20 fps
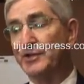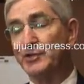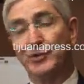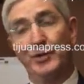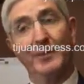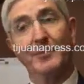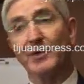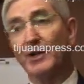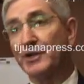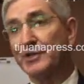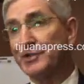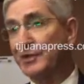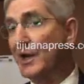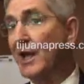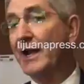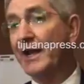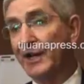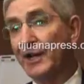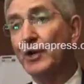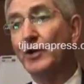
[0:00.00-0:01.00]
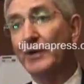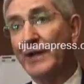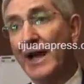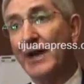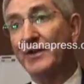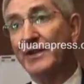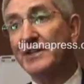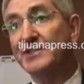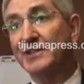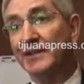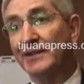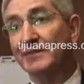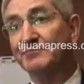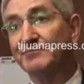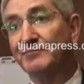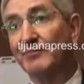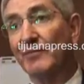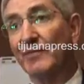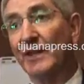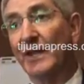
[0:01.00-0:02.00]
criminals are not going to go down easy,
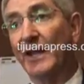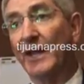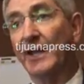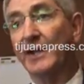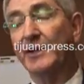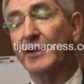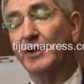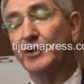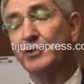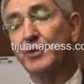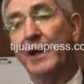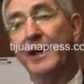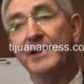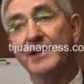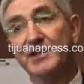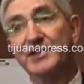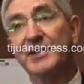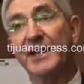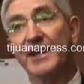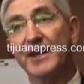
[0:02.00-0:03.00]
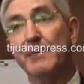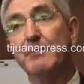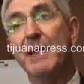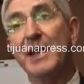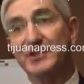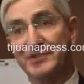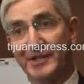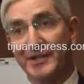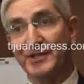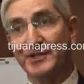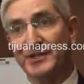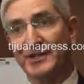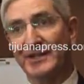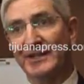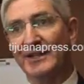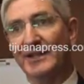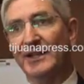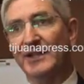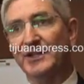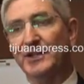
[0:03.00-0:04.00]
and they're trying to send a message
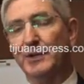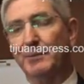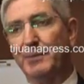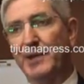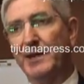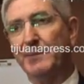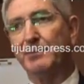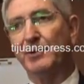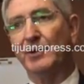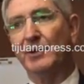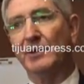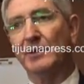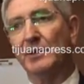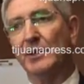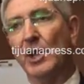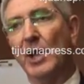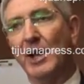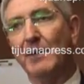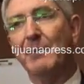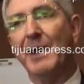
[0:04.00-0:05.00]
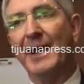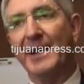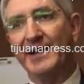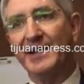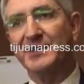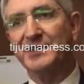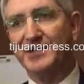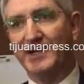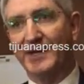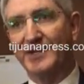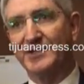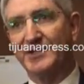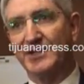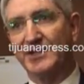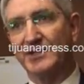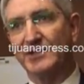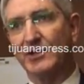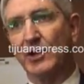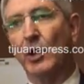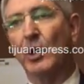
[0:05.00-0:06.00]
to people, law-abiding
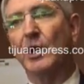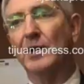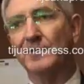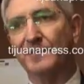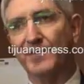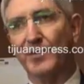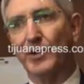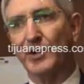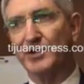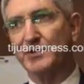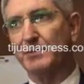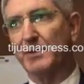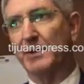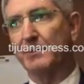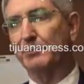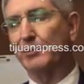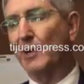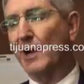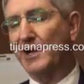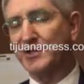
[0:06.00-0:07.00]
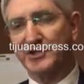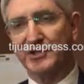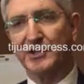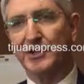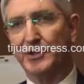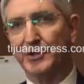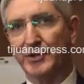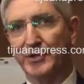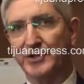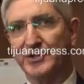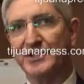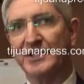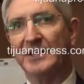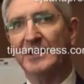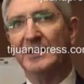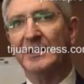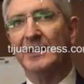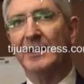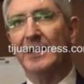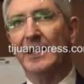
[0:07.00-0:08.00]
citizens, law enforcement, prosecutors
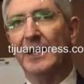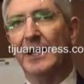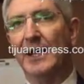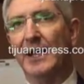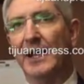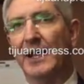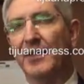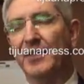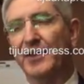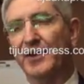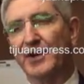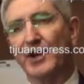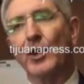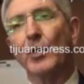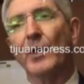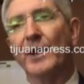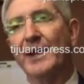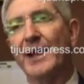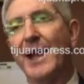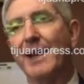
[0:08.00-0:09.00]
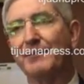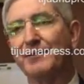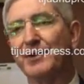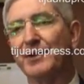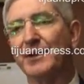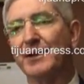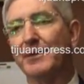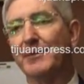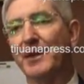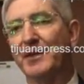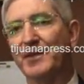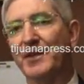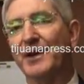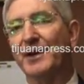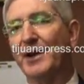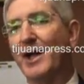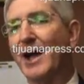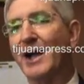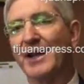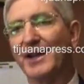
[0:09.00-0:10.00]
that are going after them, that
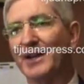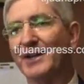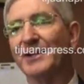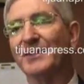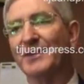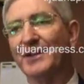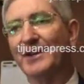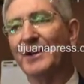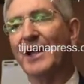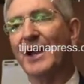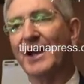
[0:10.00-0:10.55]
they're not going